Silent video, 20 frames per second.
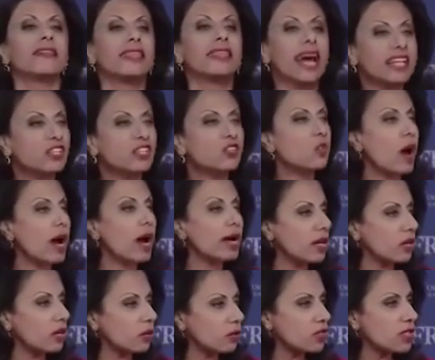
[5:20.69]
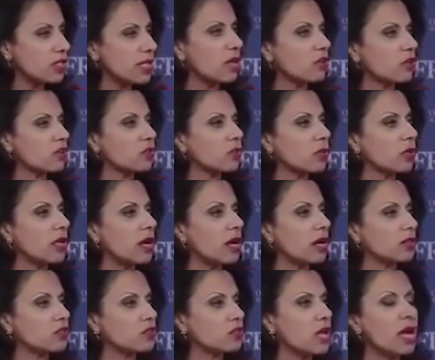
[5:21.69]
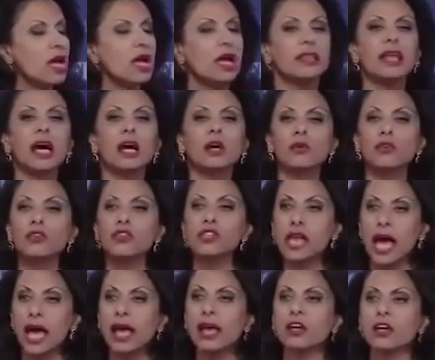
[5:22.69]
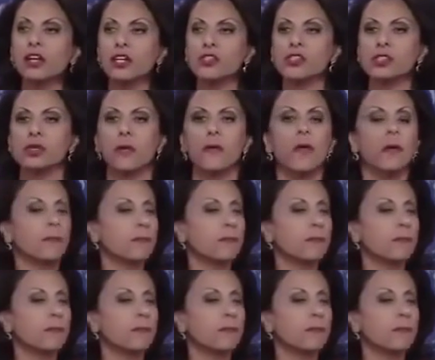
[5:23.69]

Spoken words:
That's why the Crusaders were launched. The Crusaders